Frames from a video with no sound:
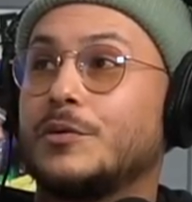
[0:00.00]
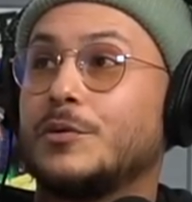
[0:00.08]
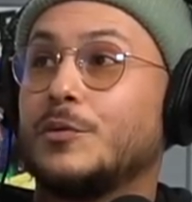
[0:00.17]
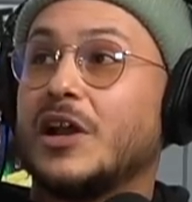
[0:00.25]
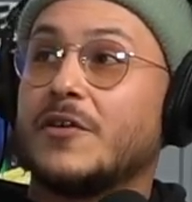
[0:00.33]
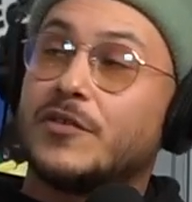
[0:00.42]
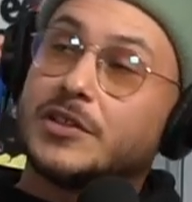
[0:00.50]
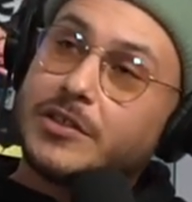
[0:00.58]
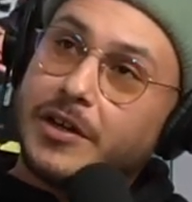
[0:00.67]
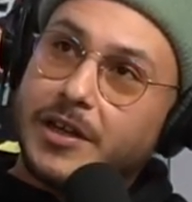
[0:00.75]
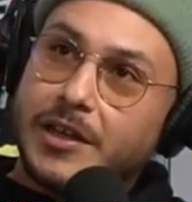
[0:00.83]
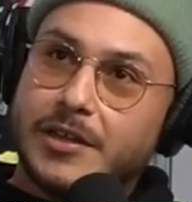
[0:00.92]
When I first
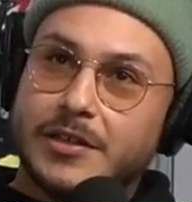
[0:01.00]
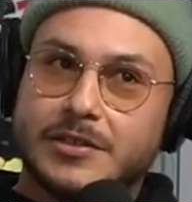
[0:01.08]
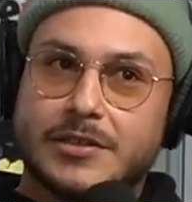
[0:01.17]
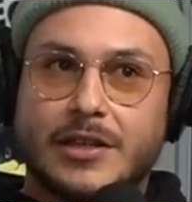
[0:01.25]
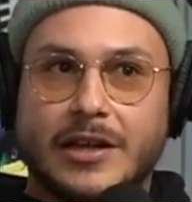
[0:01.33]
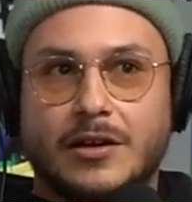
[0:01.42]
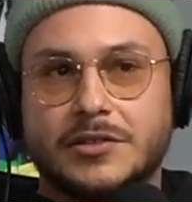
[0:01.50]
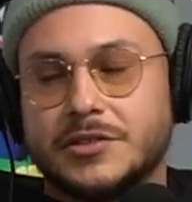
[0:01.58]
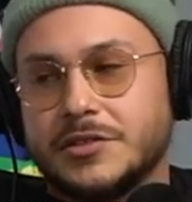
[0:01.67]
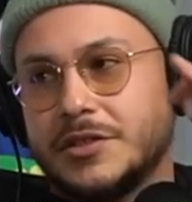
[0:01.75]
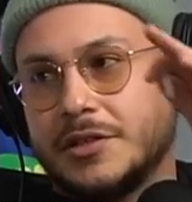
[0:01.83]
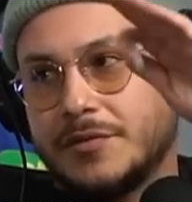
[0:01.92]
started getting into, like,
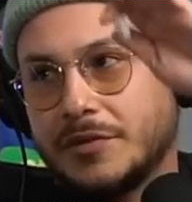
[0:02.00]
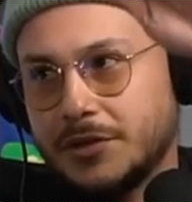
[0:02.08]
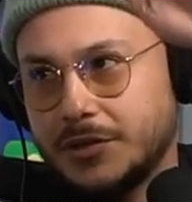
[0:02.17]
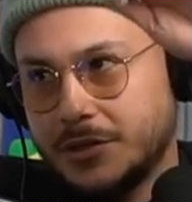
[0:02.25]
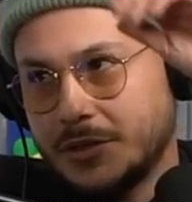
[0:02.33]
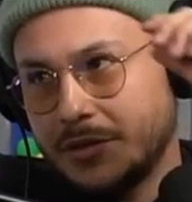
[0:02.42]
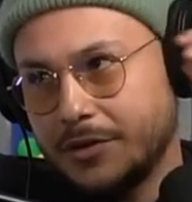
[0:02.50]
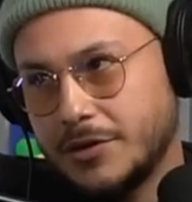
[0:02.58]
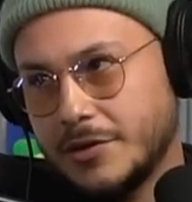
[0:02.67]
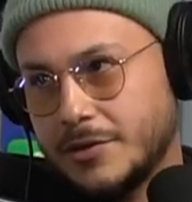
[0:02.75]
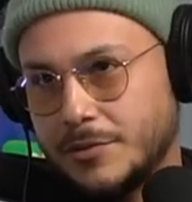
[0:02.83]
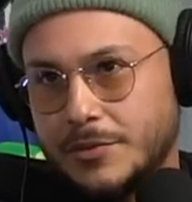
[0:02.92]
alternative or
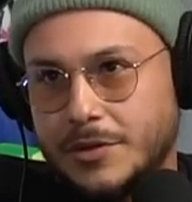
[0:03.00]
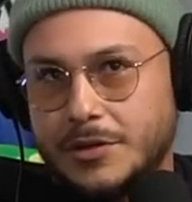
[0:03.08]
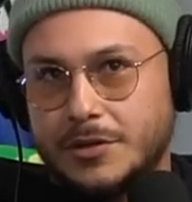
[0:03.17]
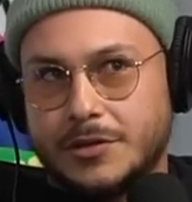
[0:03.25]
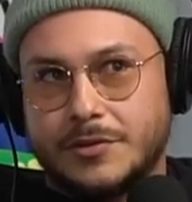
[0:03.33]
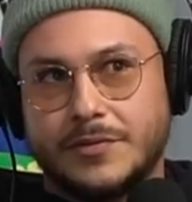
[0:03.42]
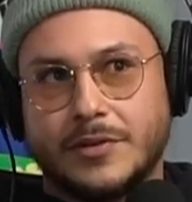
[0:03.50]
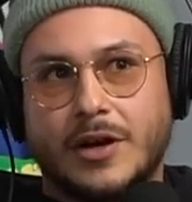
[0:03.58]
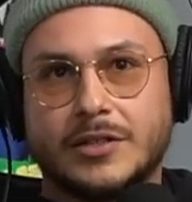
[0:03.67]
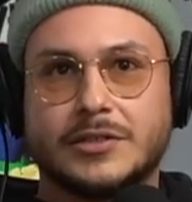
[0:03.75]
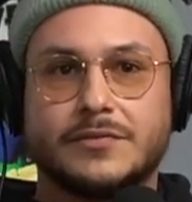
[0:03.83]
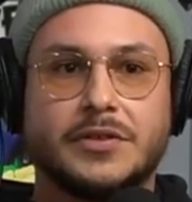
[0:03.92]
other
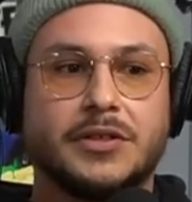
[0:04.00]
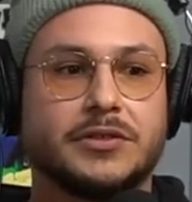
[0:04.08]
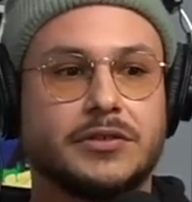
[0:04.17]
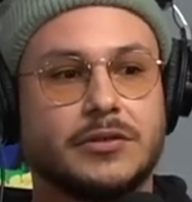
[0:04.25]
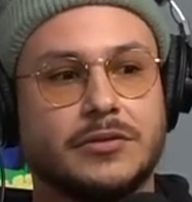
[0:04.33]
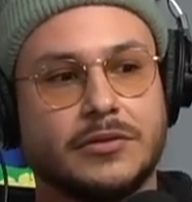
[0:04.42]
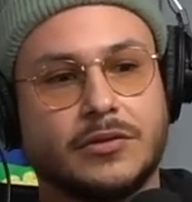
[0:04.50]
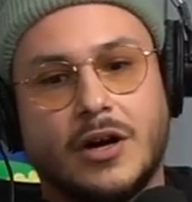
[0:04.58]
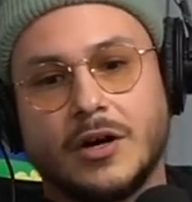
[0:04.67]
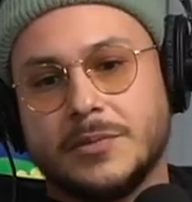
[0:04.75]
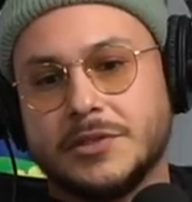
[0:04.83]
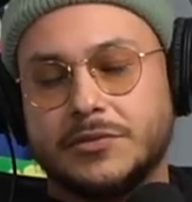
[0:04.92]
philosophies or
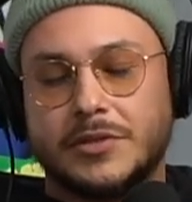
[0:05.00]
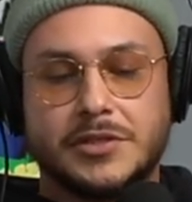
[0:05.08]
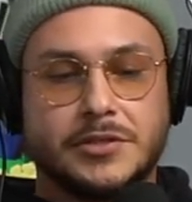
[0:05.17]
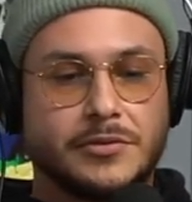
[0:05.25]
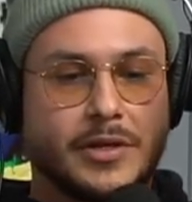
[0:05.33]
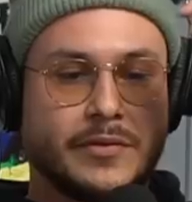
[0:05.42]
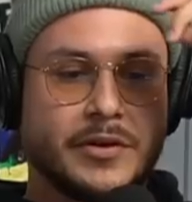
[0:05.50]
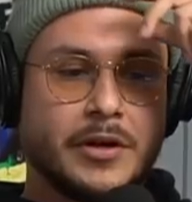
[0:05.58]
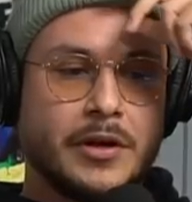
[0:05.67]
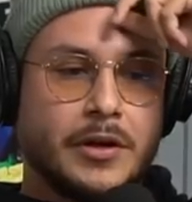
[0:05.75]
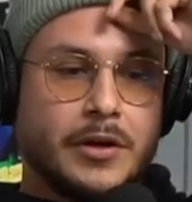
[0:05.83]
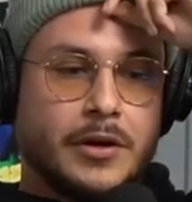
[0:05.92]
dogmas, religions, whatever,
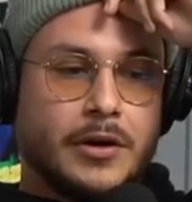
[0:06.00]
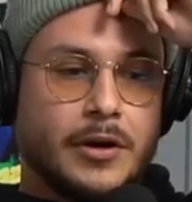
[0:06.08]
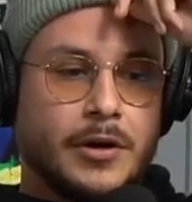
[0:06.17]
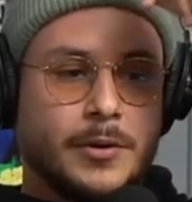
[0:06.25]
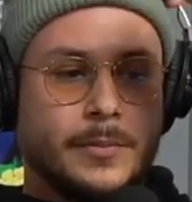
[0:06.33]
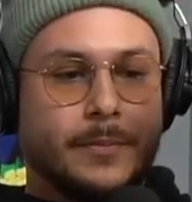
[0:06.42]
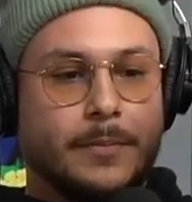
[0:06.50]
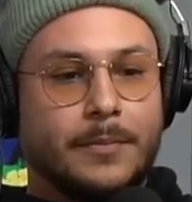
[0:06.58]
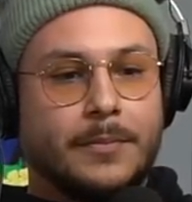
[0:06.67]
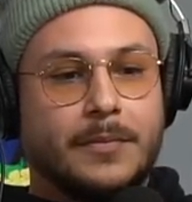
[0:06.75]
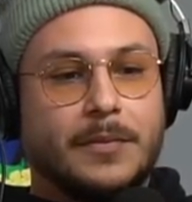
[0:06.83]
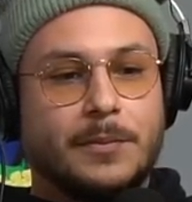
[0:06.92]

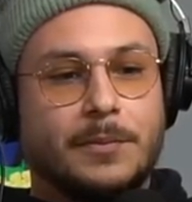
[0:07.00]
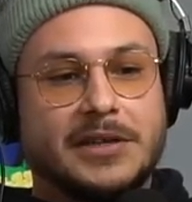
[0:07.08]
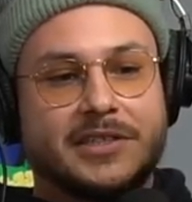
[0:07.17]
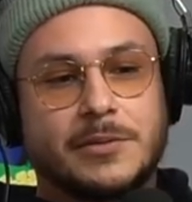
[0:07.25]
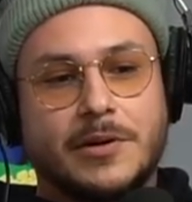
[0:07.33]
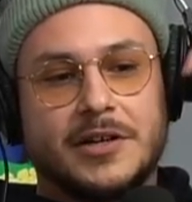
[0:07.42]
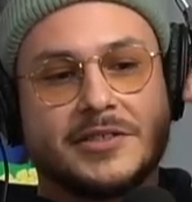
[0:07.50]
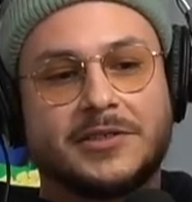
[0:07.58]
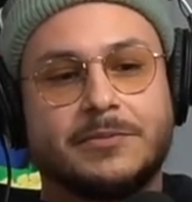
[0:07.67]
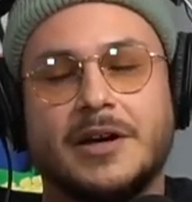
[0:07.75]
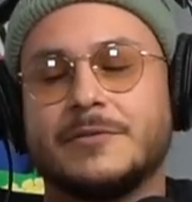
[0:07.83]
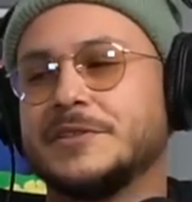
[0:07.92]
my subconscious
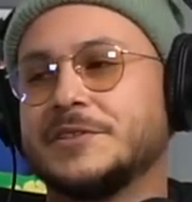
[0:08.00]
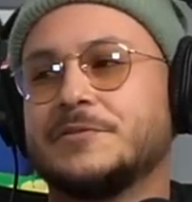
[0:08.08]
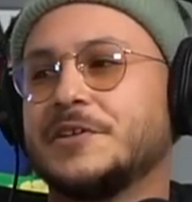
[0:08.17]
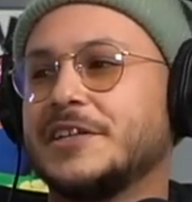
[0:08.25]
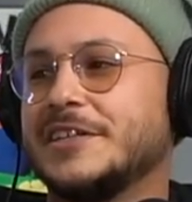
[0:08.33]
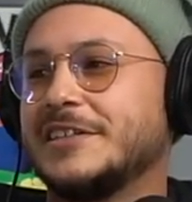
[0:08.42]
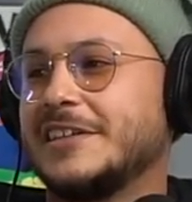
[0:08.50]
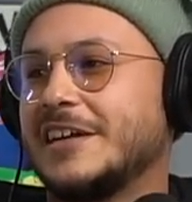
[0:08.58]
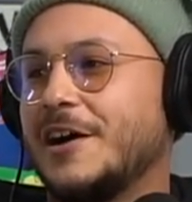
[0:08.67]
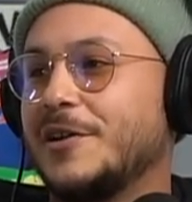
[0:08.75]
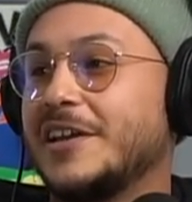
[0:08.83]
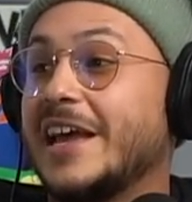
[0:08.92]
mind wasn't with it. Like,
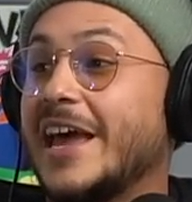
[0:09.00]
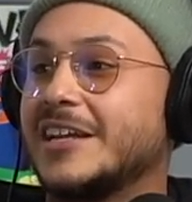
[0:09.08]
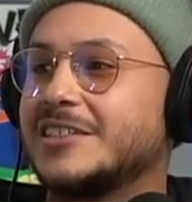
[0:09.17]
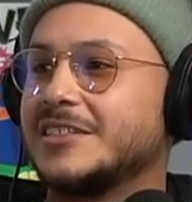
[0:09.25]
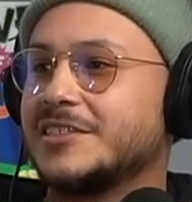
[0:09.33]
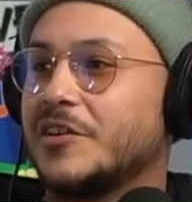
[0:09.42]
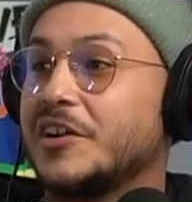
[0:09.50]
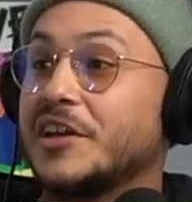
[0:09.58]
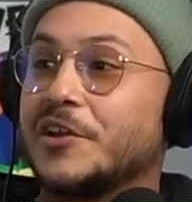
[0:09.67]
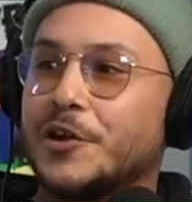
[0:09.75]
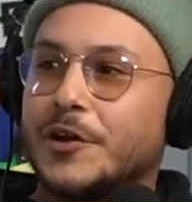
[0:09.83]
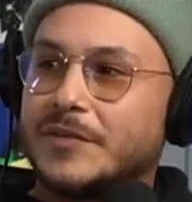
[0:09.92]
I would get anxious or I'd get
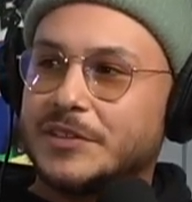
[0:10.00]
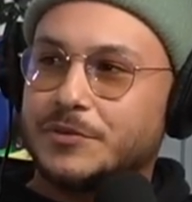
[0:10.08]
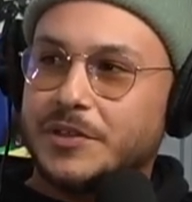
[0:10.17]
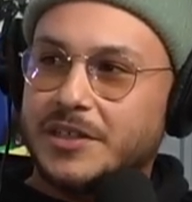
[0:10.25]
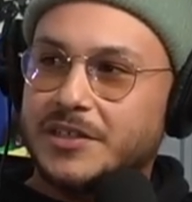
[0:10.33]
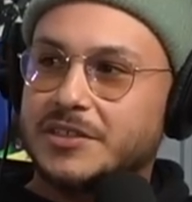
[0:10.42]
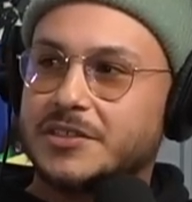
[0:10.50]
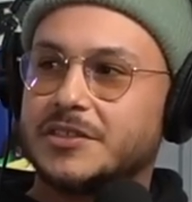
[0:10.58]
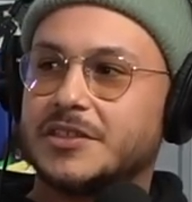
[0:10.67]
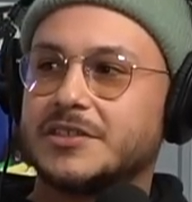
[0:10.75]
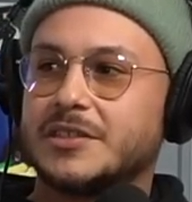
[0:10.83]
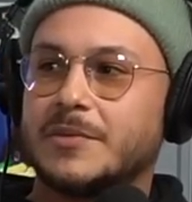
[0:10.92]
nervous reading this shit
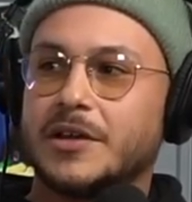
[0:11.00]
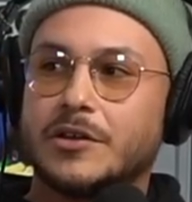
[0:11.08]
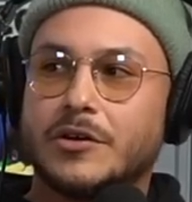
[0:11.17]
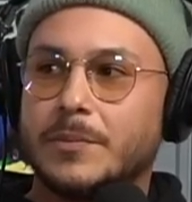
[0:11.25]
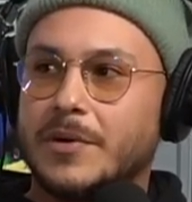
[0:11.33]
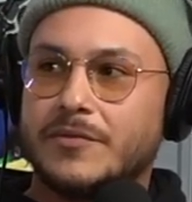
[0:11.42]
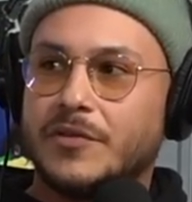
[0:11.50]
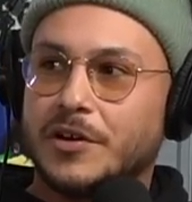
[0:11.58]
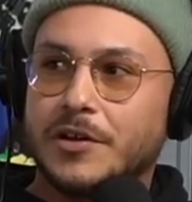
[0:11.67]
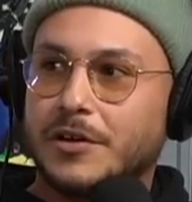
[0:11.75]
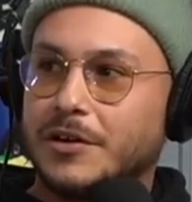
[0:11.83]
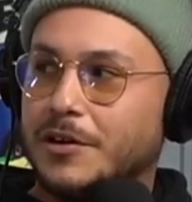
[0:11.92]
because I'm like, yo, am I
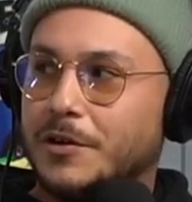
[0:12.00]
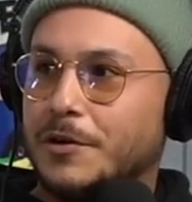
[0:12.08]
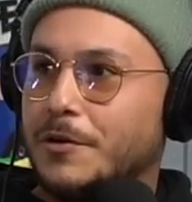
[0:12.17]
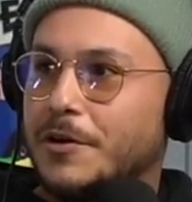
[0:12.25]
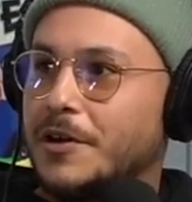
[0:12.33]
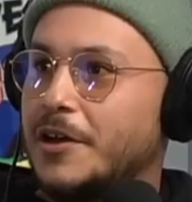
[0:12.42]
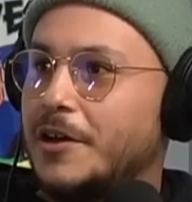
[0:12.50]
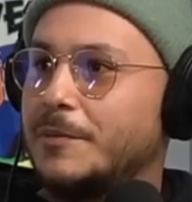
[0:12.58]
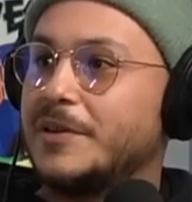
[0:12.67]
fucking gonna go to hell?